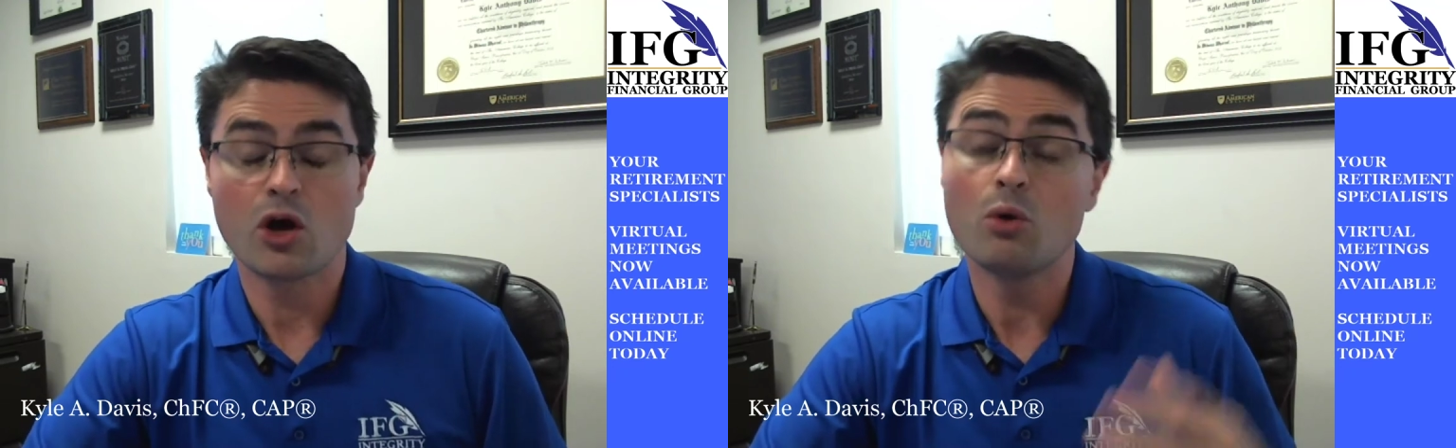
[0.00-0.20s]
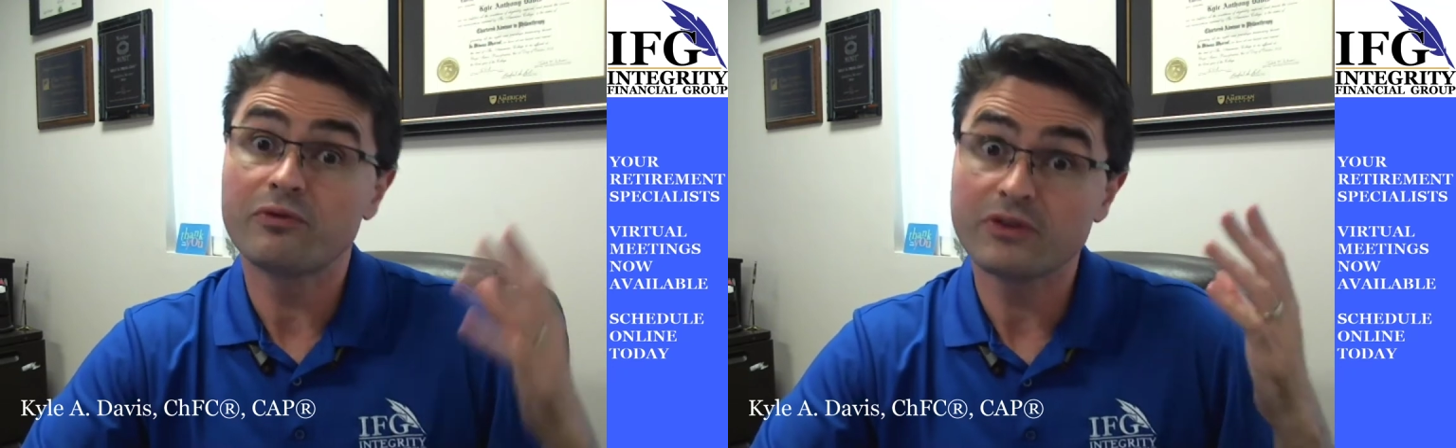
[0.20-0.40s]

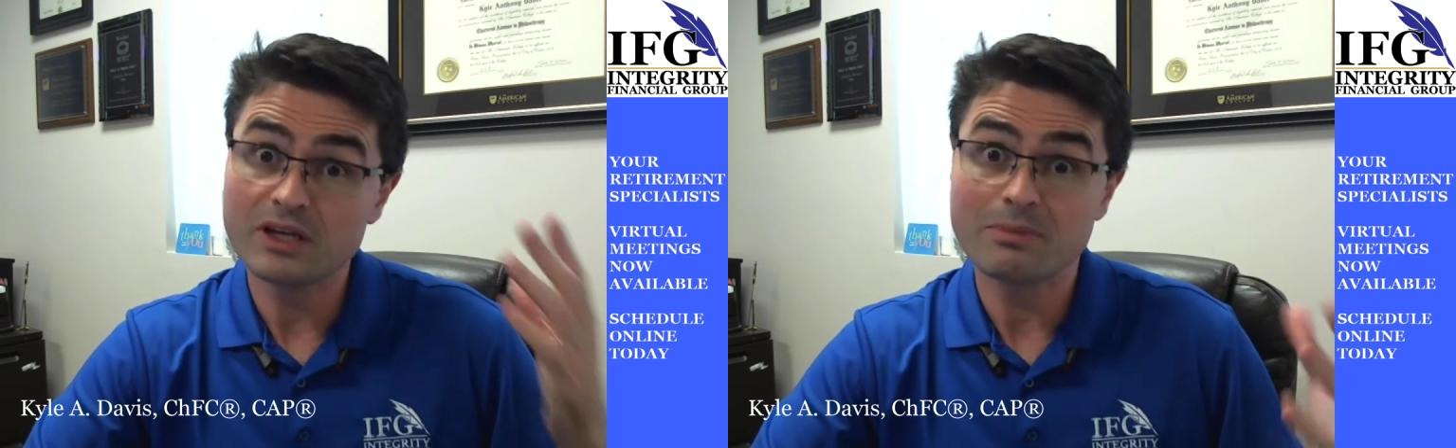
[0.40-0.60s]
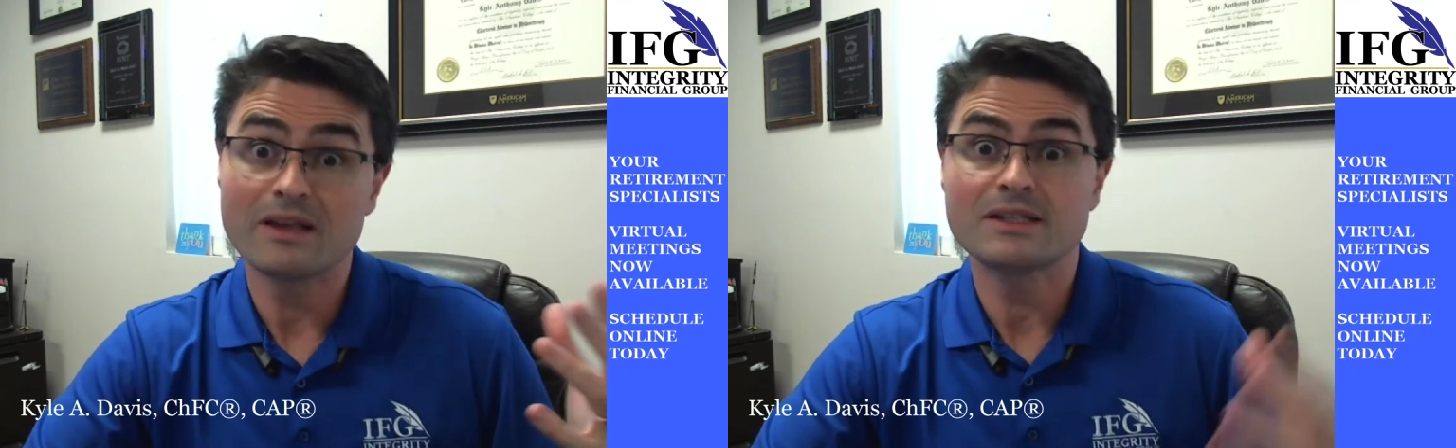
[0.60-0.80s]

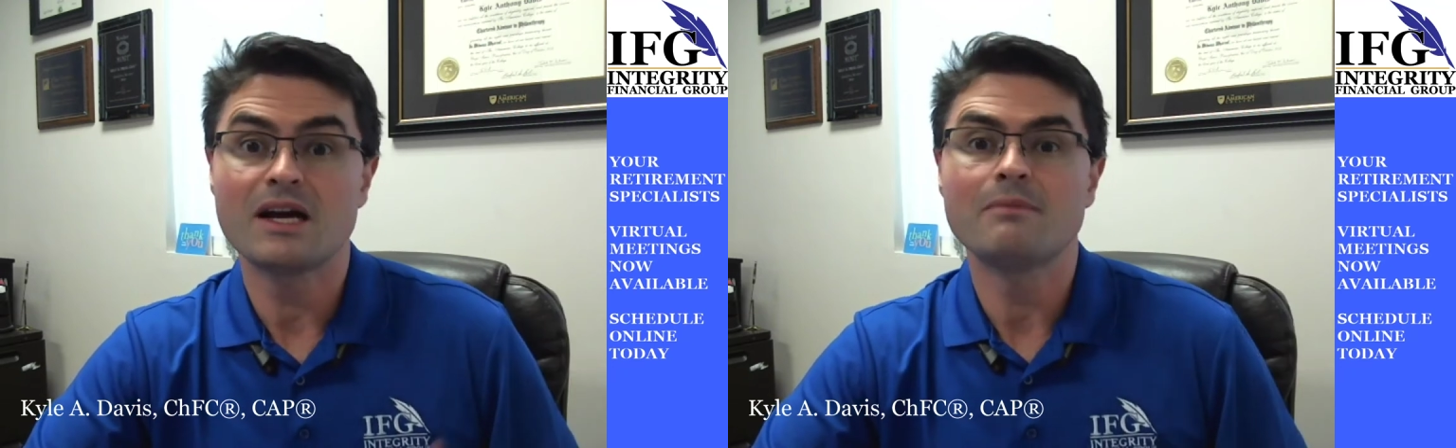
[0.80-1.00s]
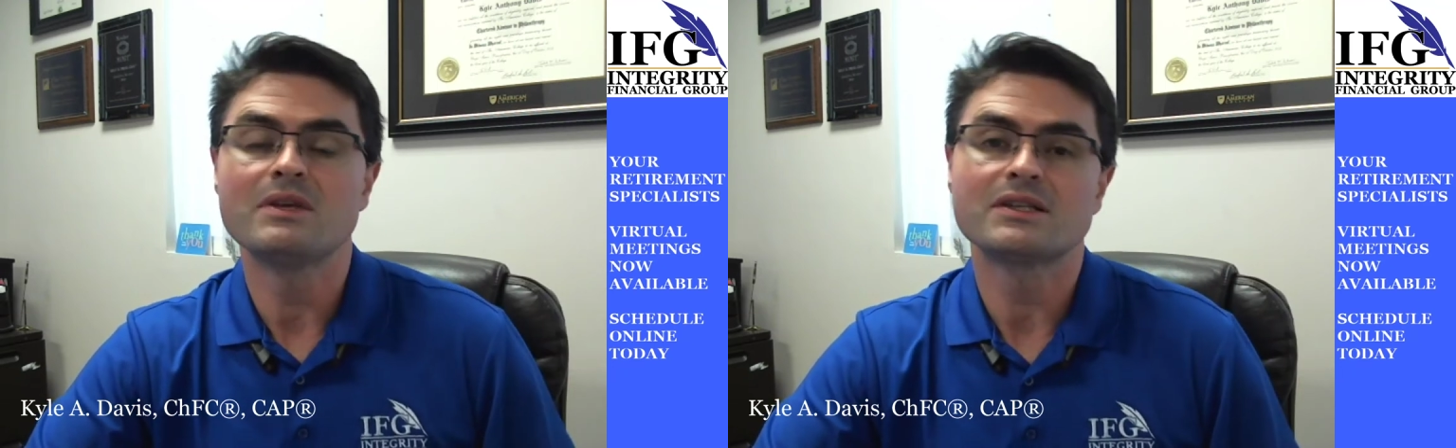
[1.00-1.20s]
hopefully by the
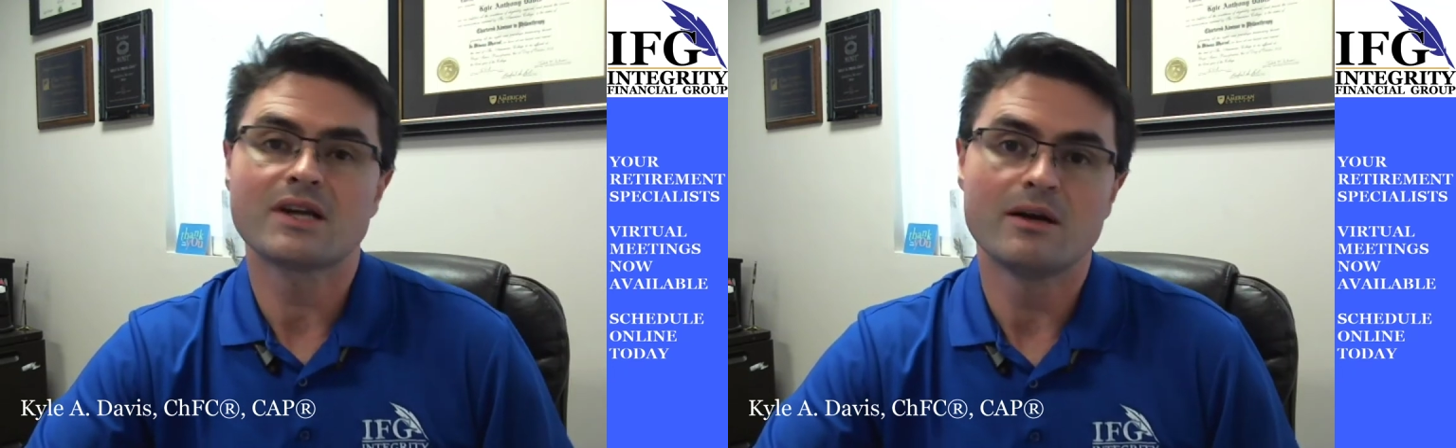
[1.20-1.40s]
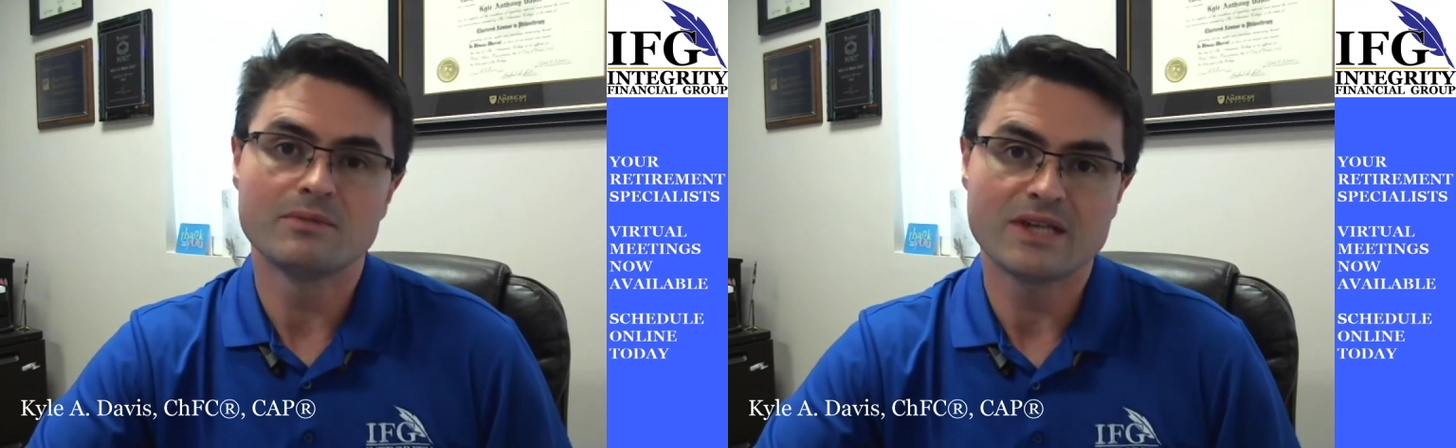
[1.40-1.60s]
time this
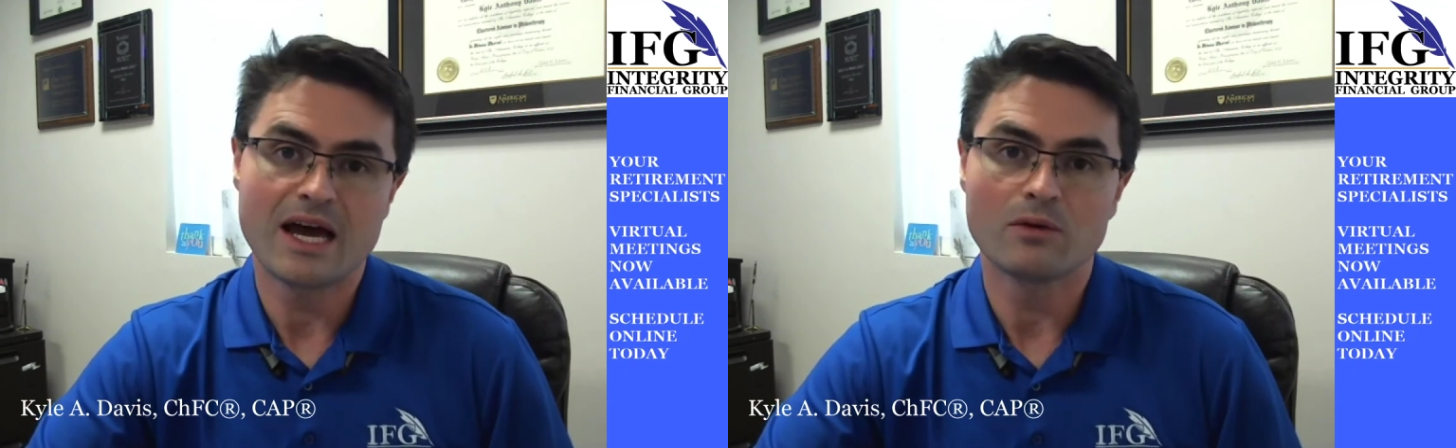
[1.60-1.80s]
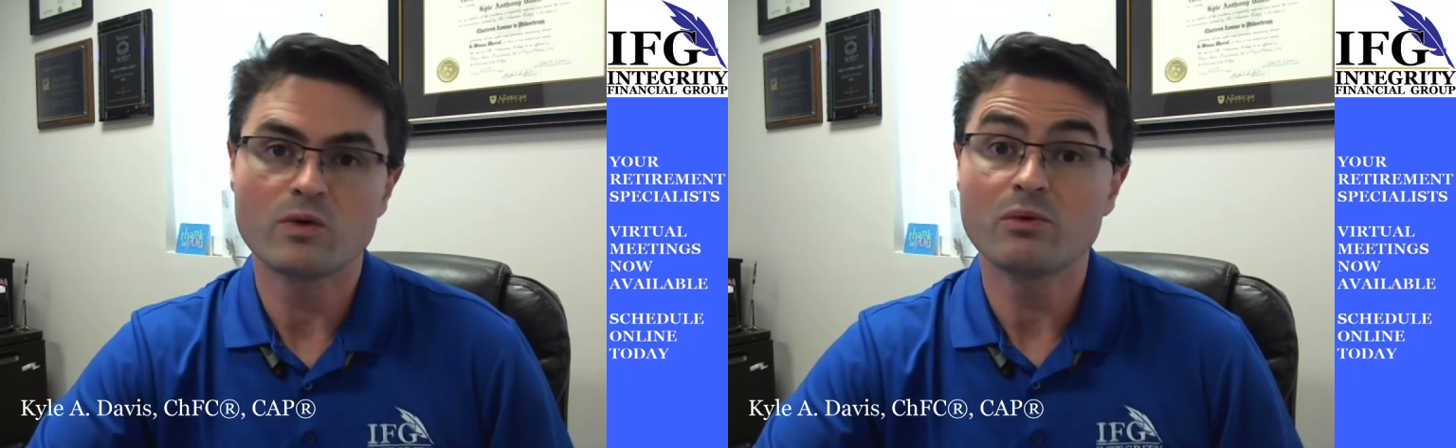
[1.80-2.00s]
comes
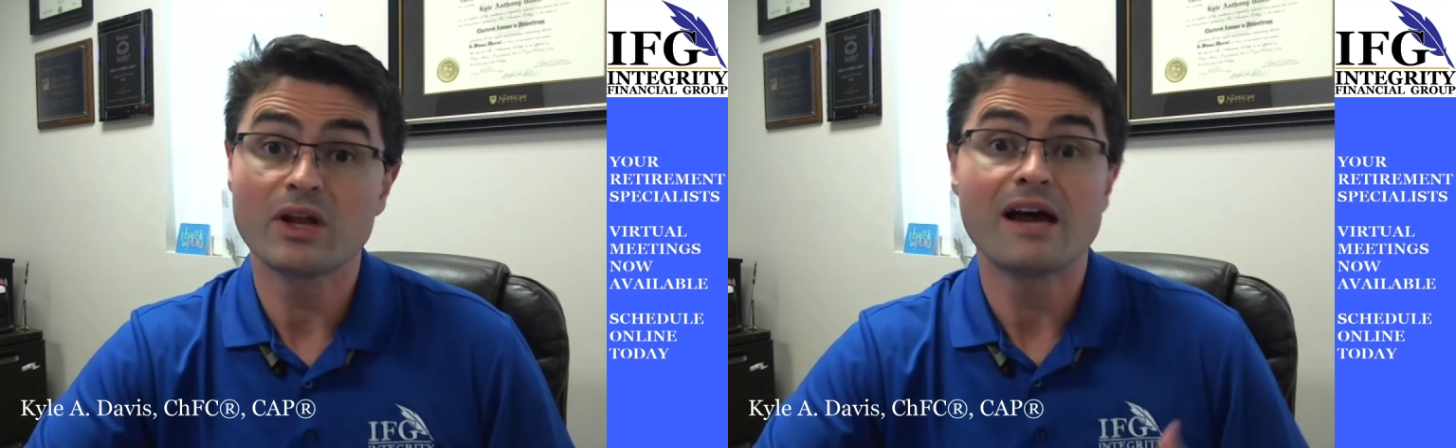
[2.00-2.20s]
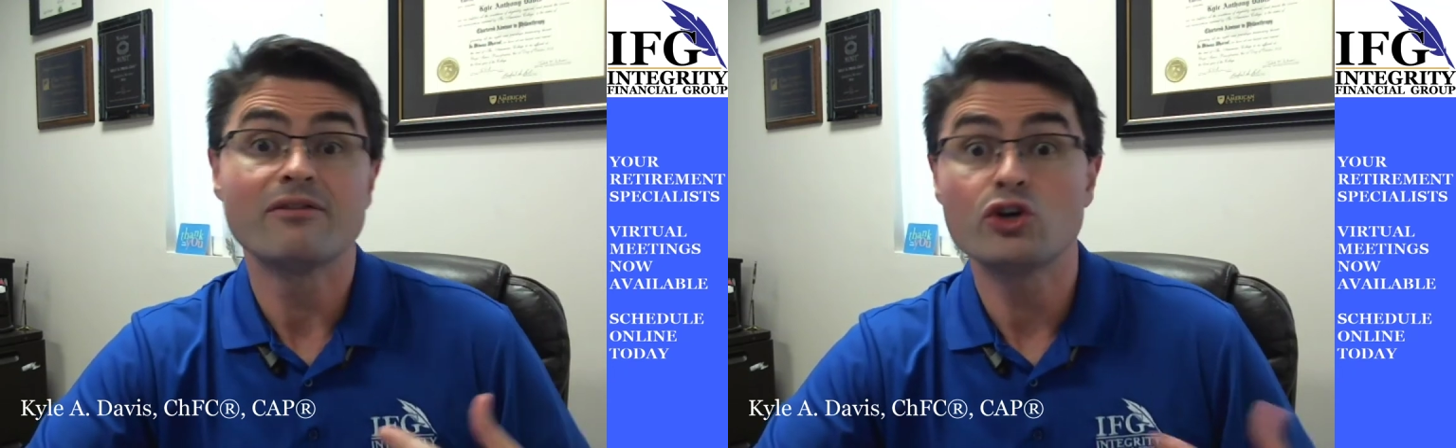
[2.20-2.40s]
out we
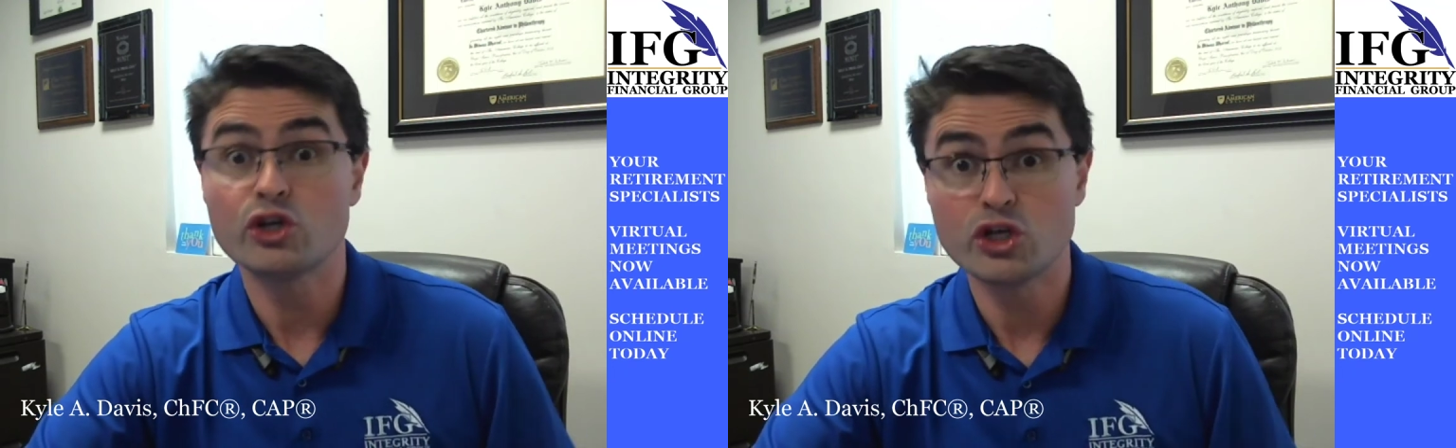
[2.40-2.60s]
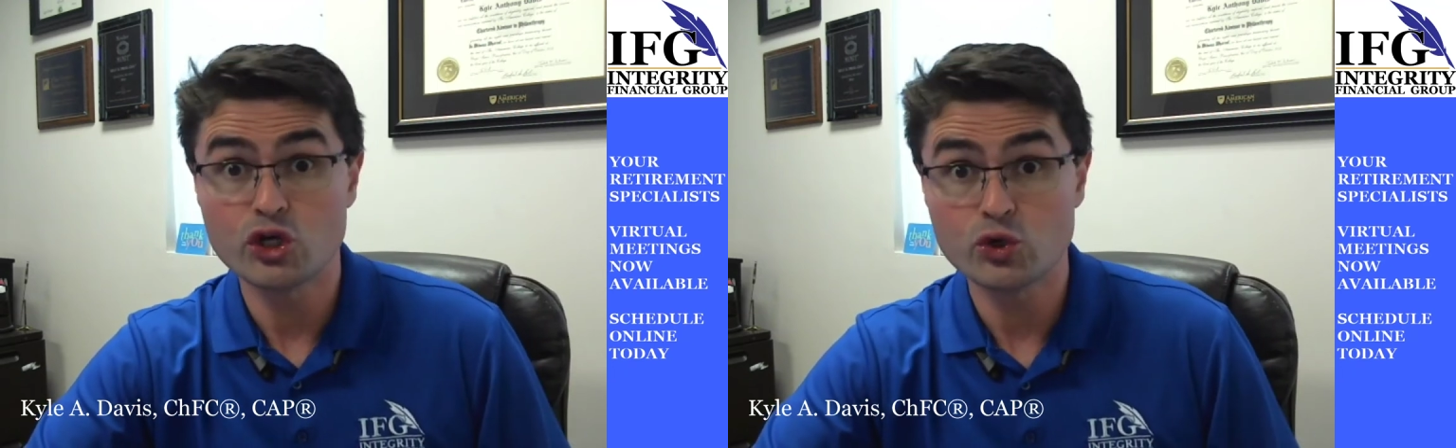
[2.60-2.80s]
will have
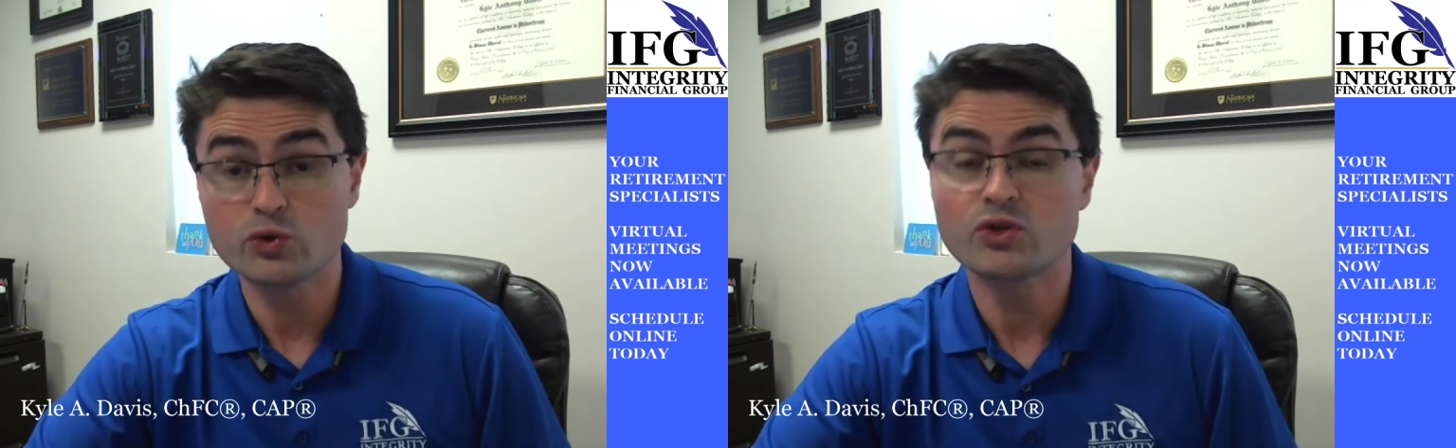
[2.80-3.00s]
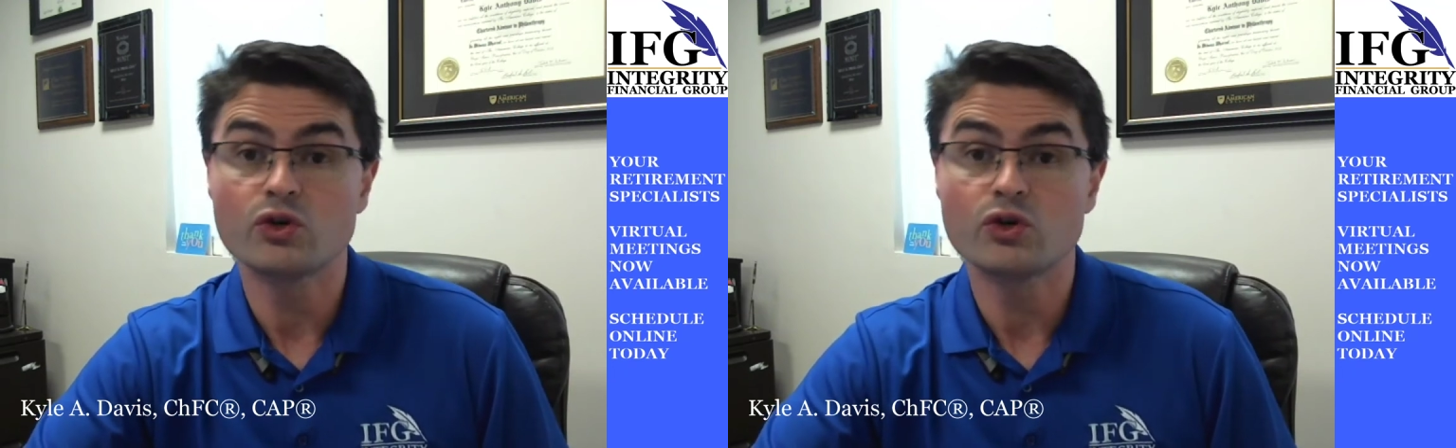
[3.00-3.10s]
good news,